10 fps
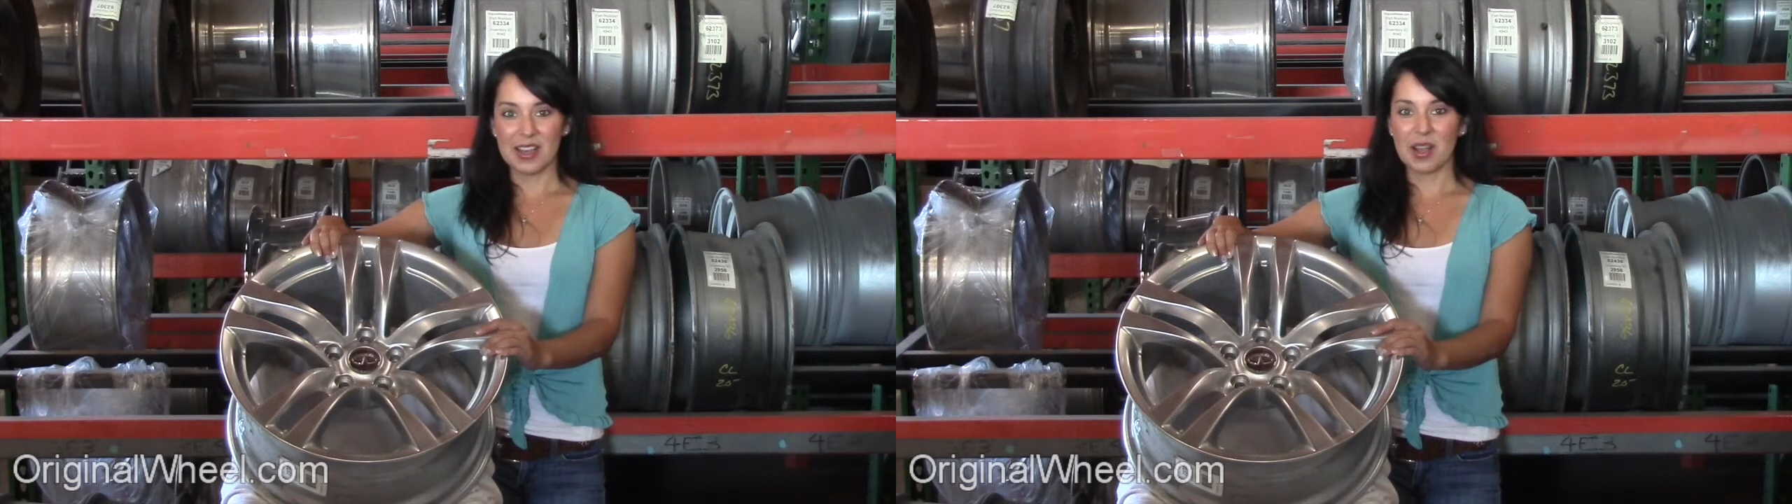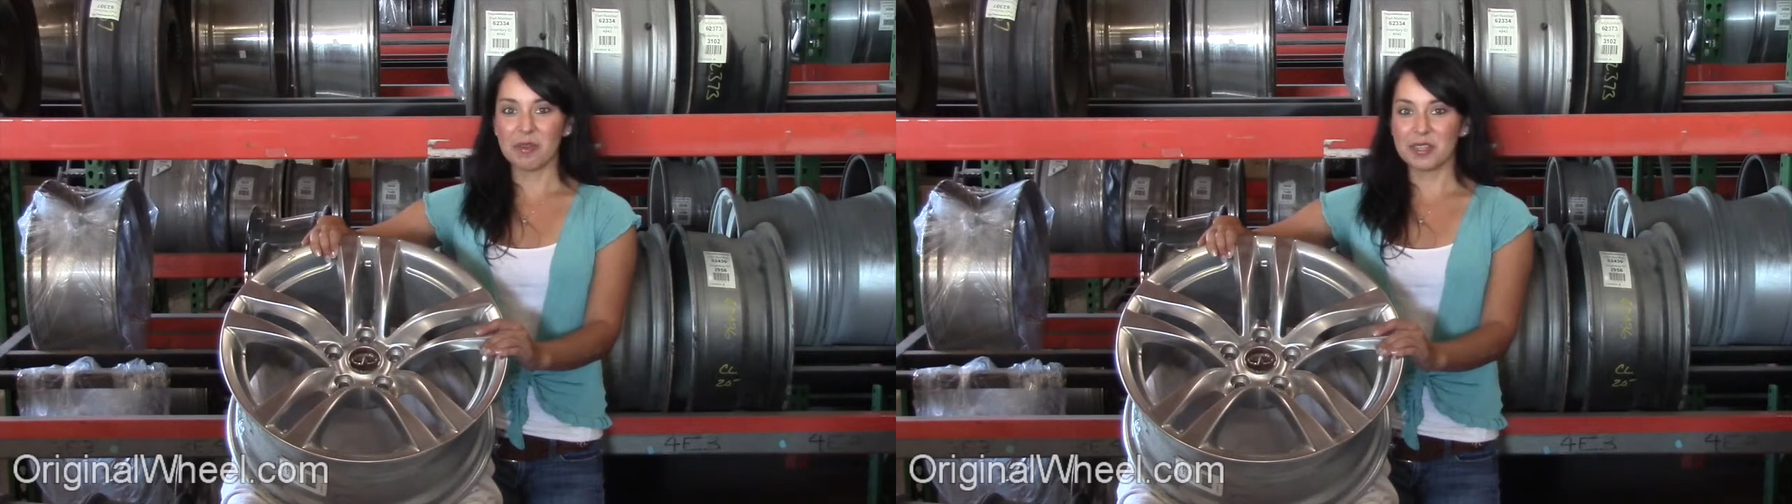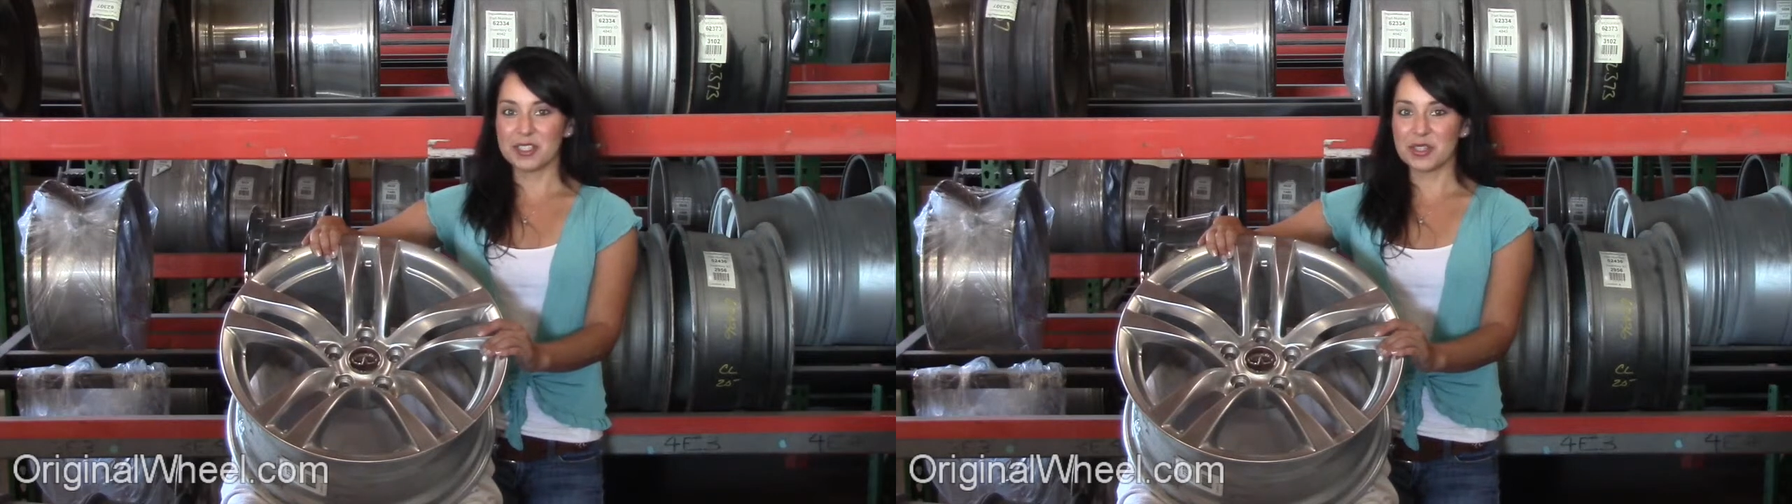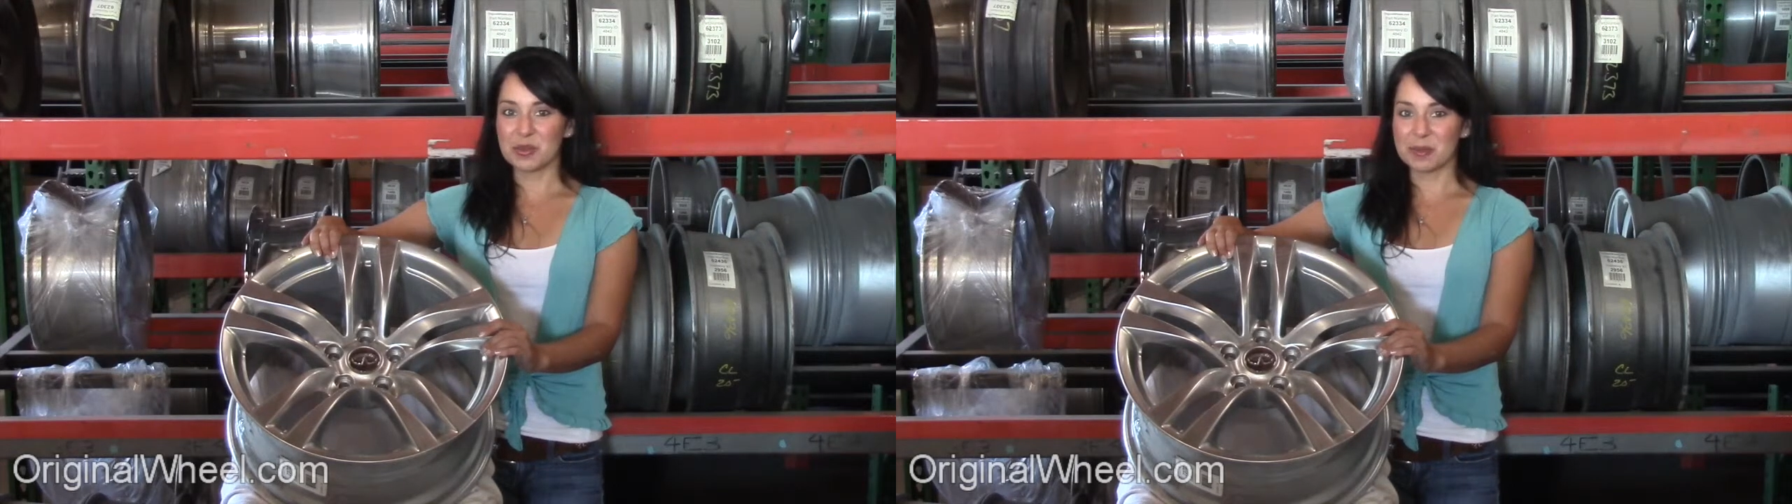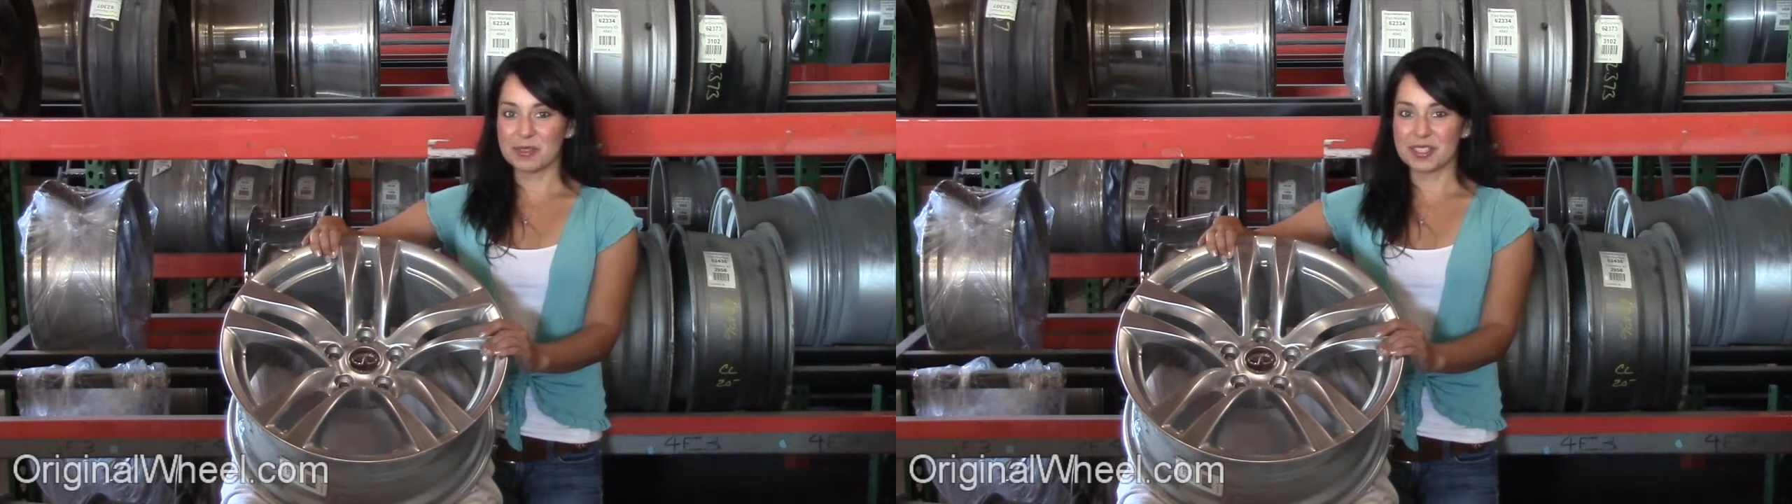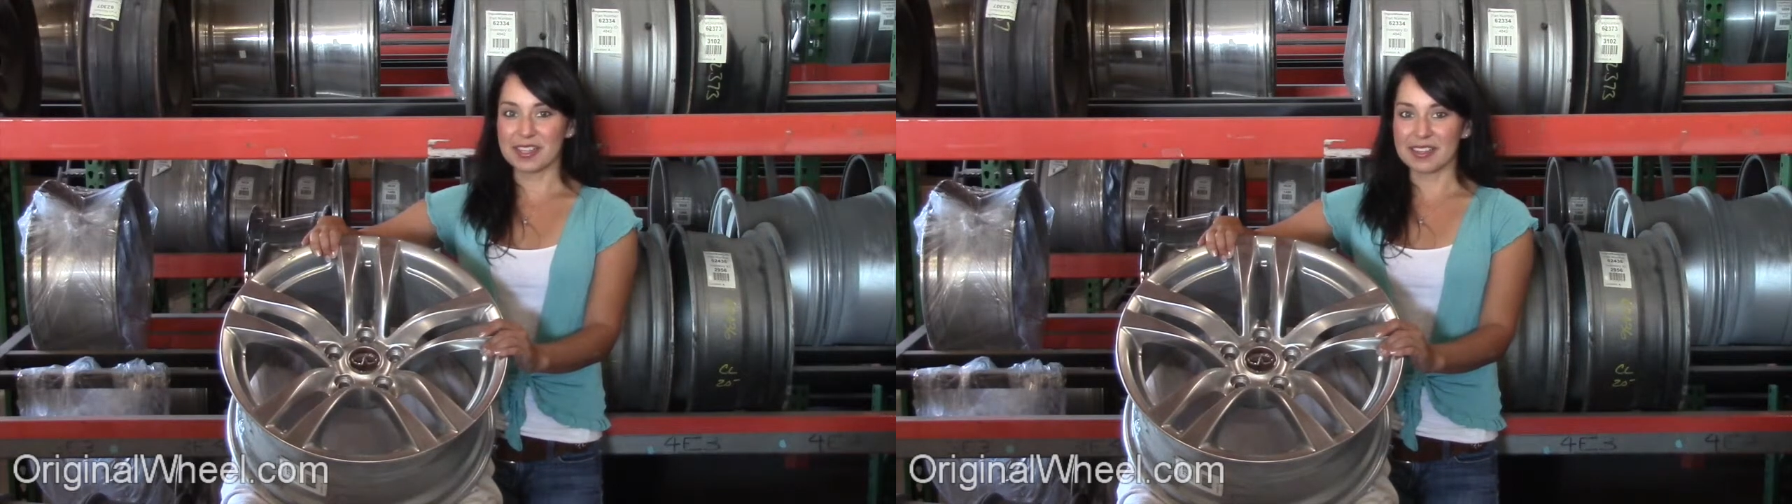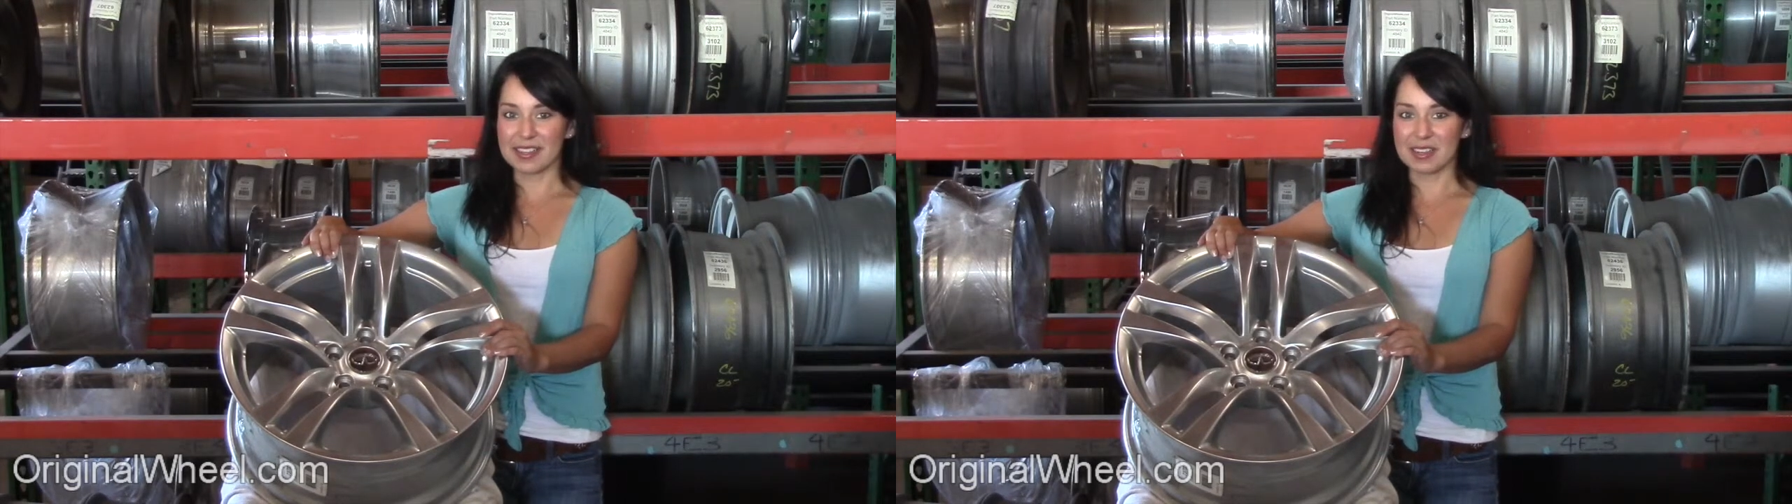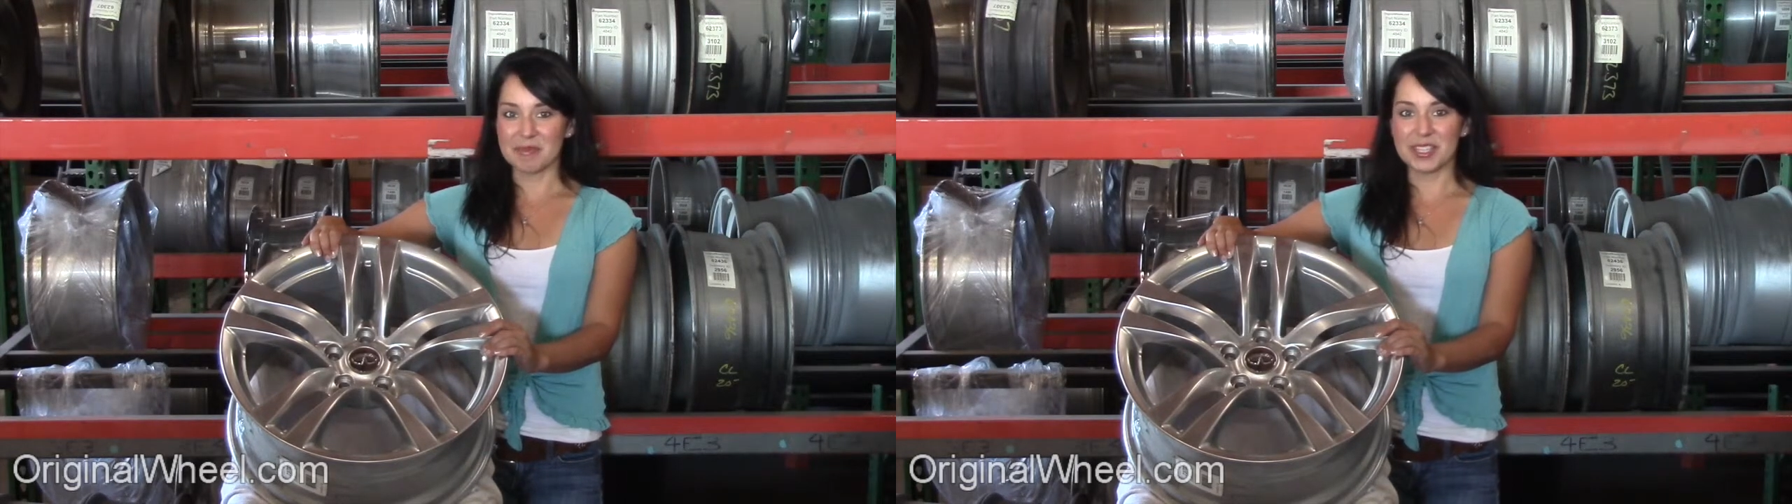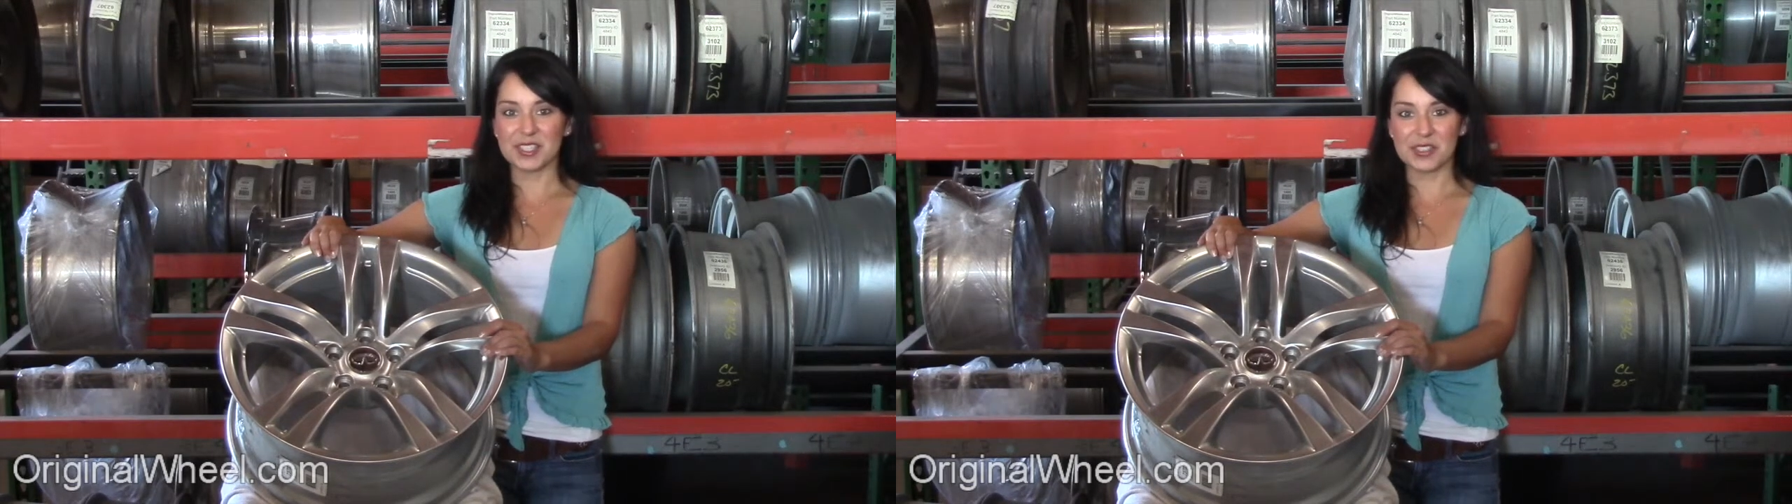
OriginalWheel.com has